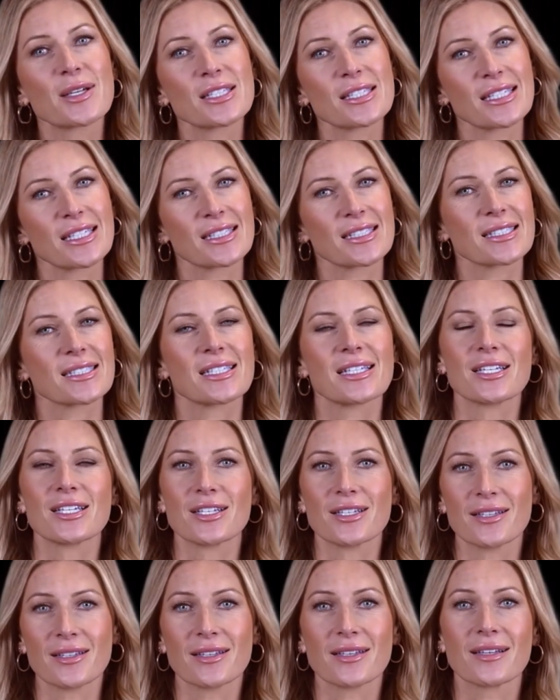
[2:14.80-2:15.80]
This
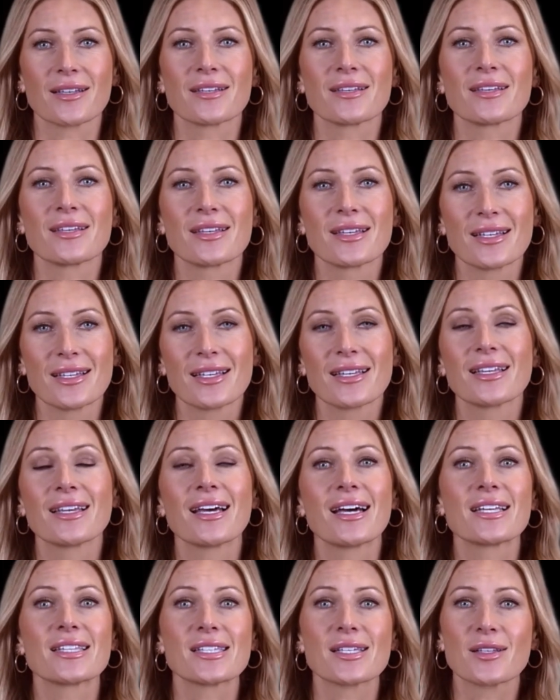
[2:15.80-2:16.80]
dismantles the
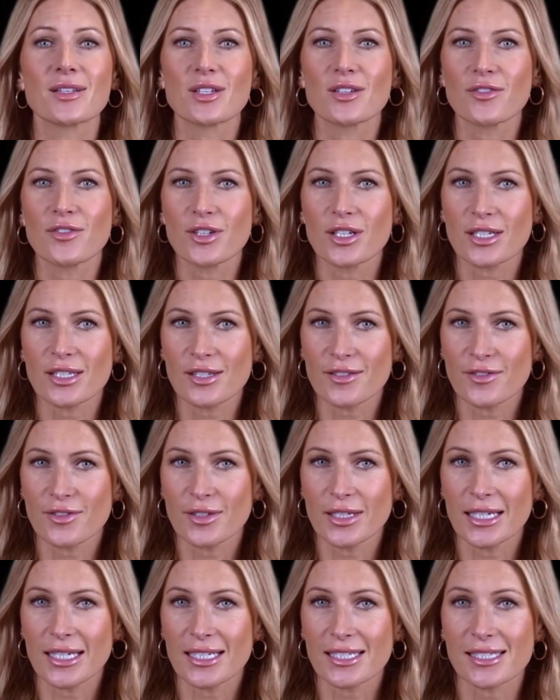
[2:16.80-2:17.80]
illusion that emotions
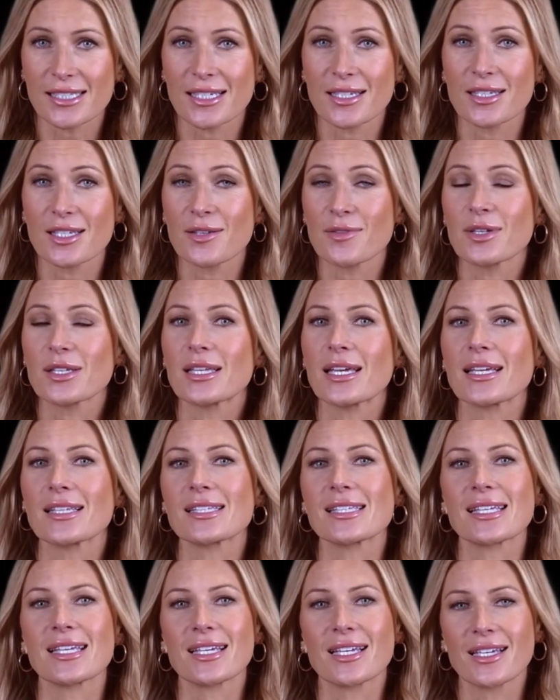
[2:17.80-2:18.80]
arise
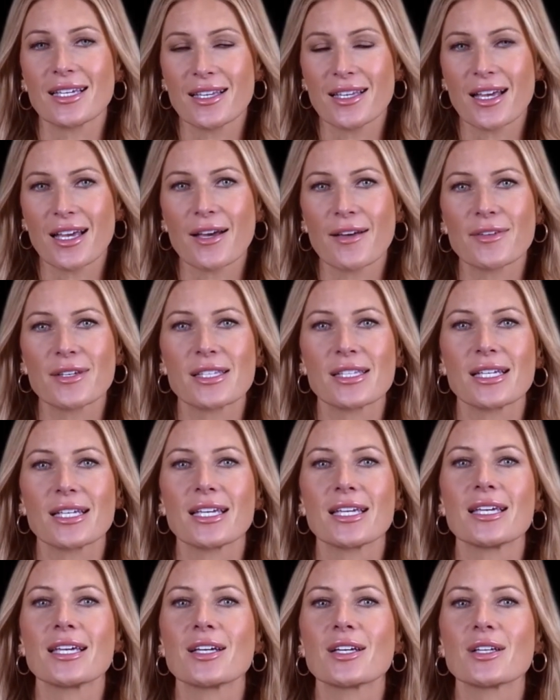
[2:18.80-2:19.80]
spontaneously. In
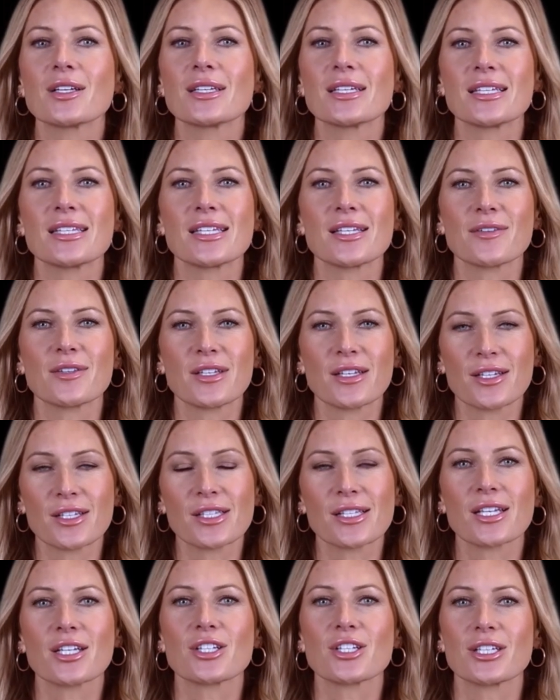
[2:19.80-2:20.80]
reality, a
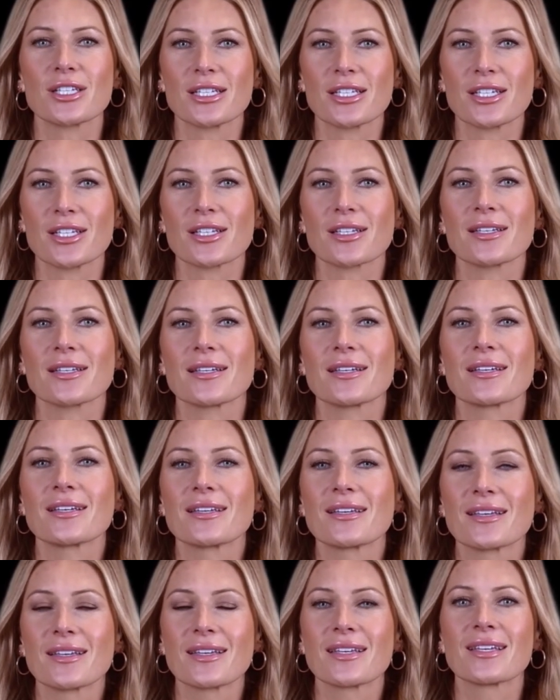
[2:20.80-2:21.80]
belief always
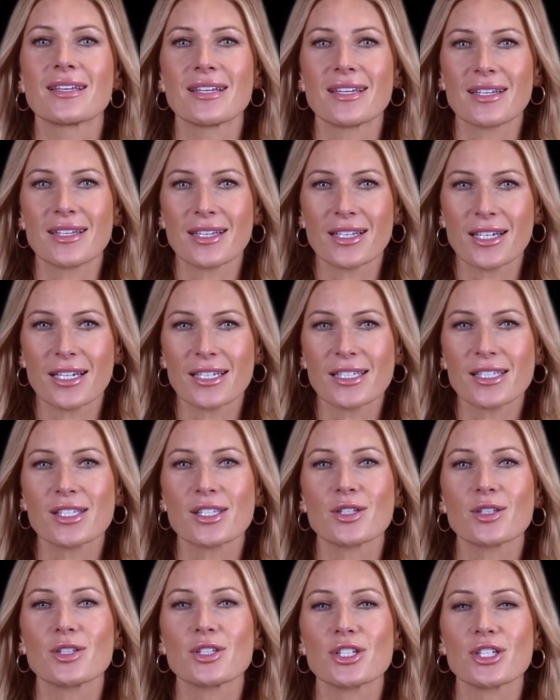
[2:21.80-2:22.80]
comes between the event
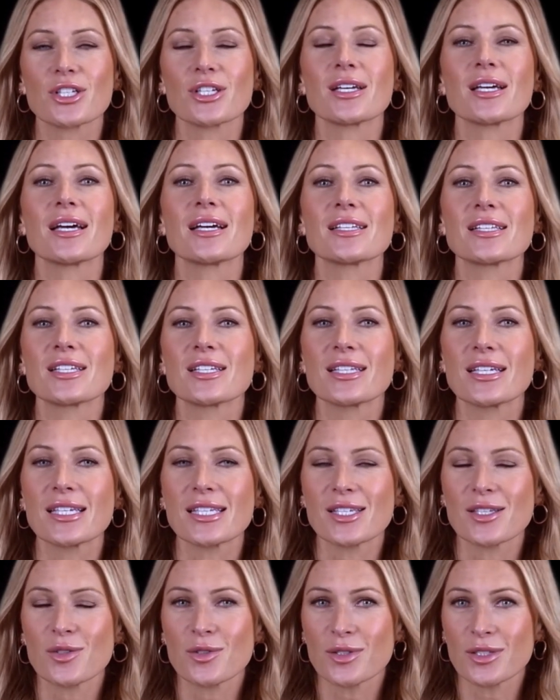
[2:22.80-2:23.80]
and the reaction.
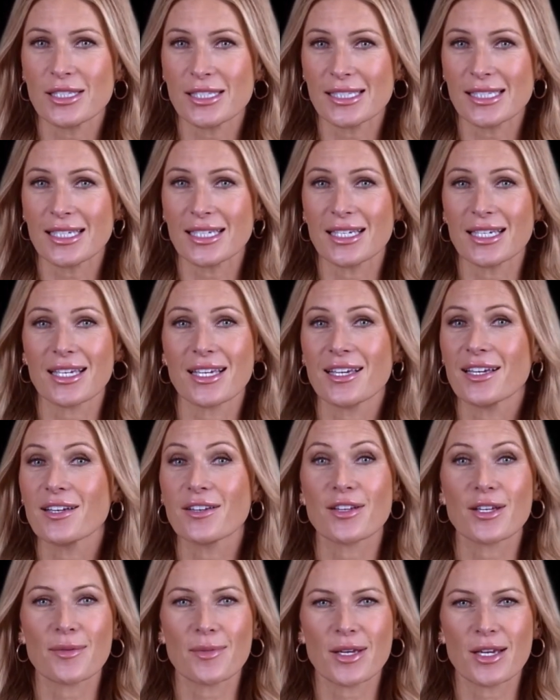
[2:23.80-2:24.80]
Step
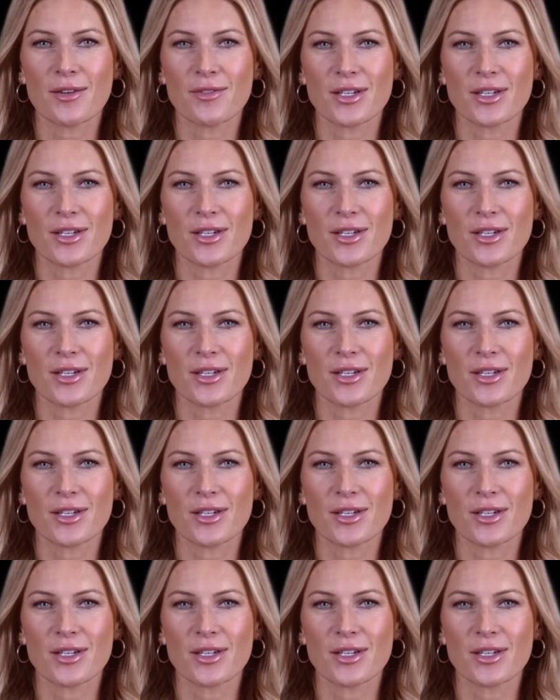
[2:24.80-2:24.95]
3.